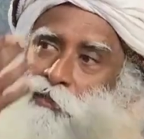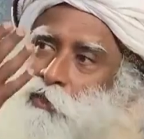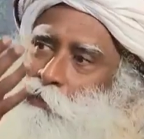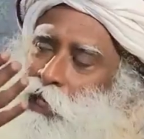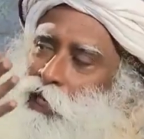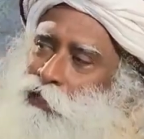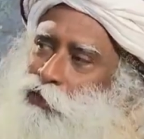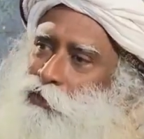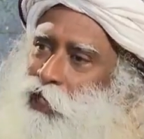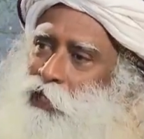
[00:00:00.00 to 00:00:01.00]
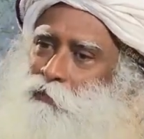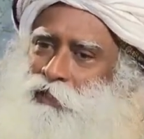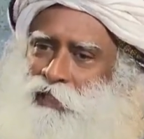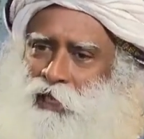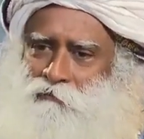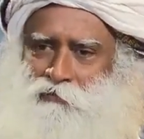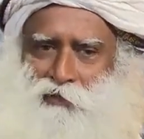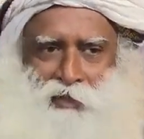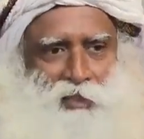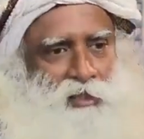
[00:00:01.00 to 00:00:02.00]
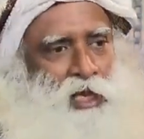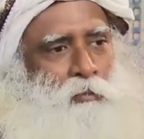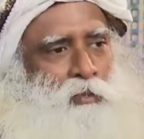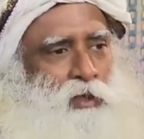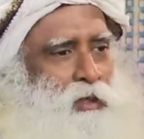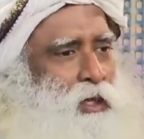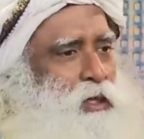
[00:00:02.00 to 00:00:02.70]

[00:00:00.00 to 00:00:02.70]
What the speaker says: to the plants, to the animals, everything it's happening.